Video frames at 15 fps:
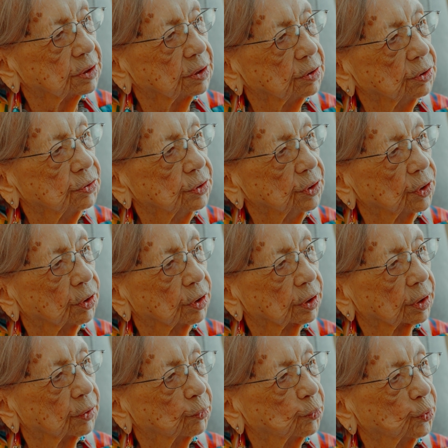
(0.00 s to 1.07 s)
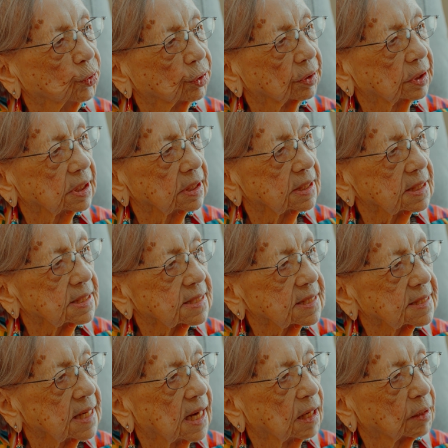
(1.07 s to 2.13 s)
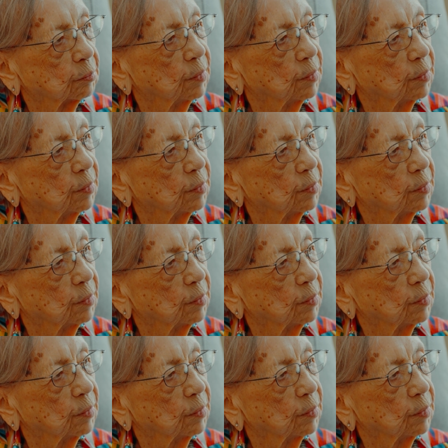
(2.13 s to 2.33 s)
to New York and worked in the stock